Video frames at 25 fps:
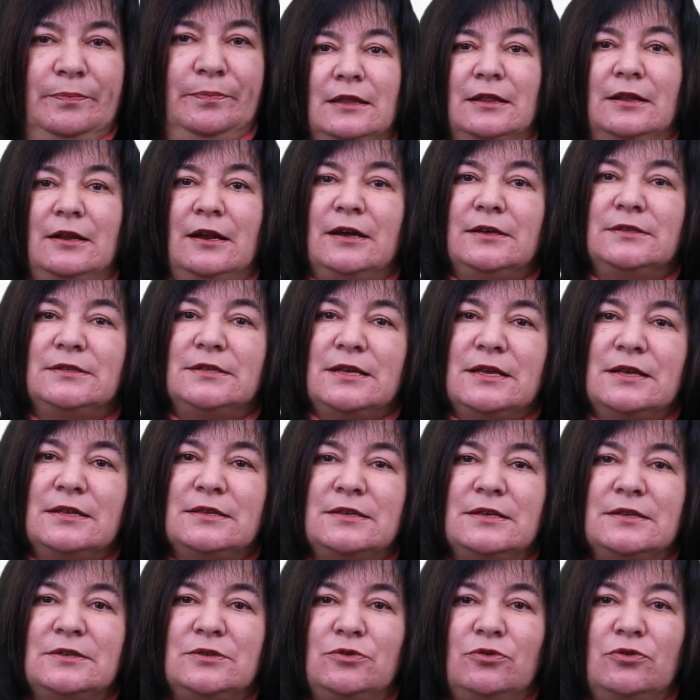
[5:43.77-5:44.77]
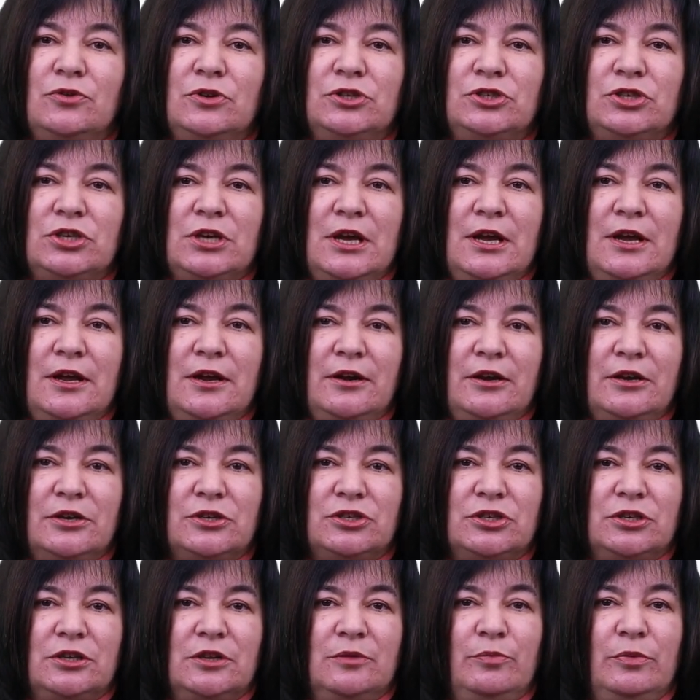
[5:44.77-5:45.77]
Drugs in the storage area
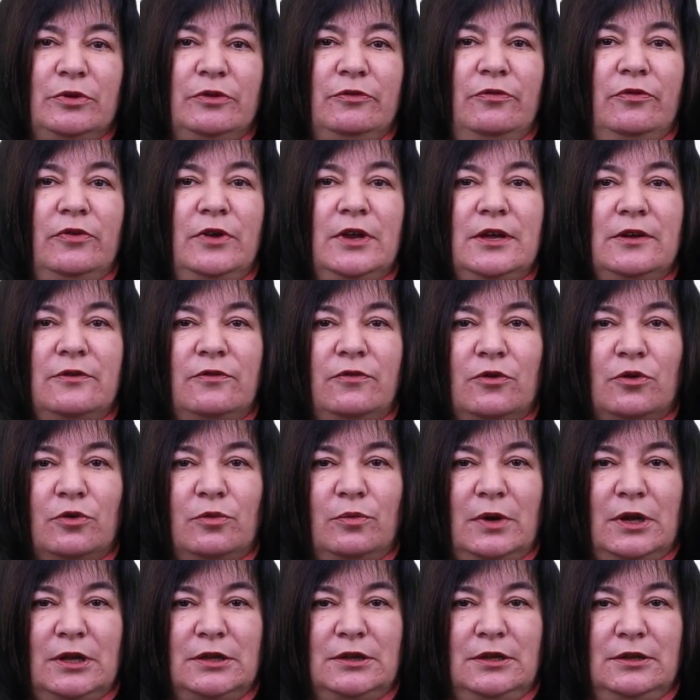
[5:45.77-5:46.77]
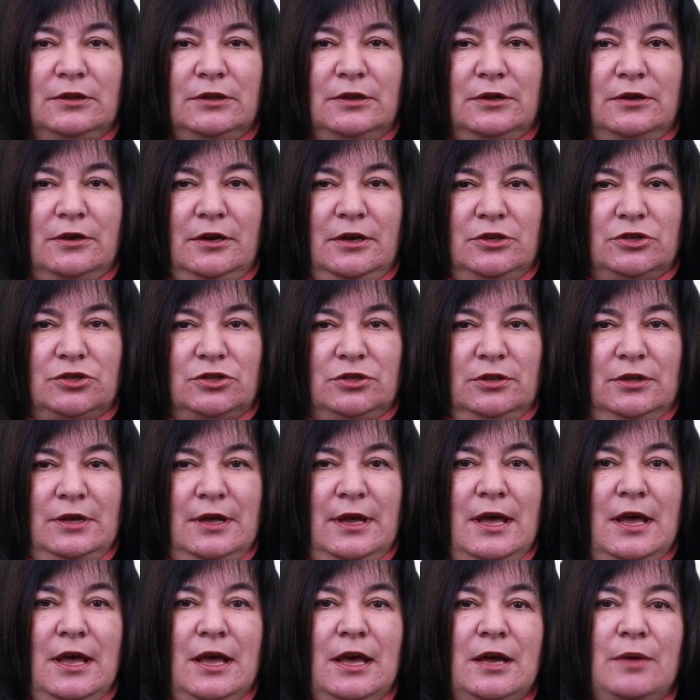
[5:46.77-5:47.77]
shall be free from adulteration.
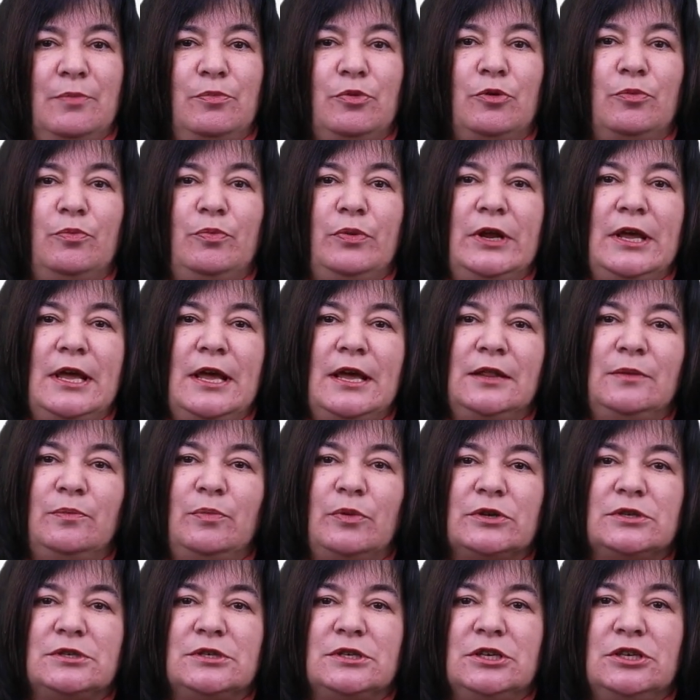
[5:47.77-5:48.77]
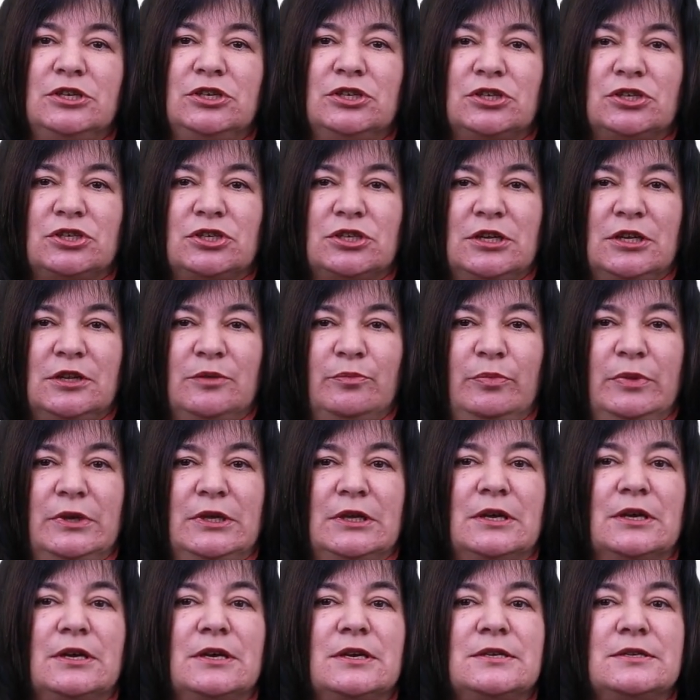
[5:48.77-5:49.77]
Appropriate procedures shall be
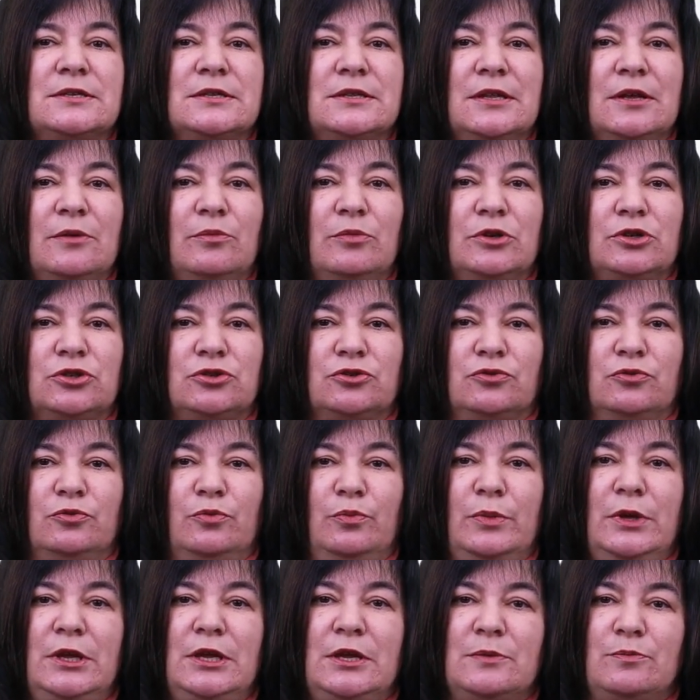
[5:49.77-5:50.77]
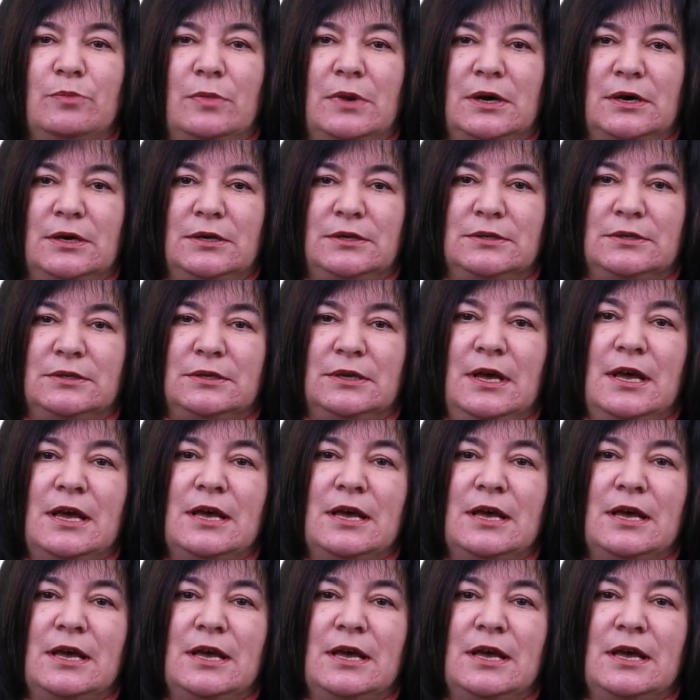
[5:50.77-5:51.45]
established to minimize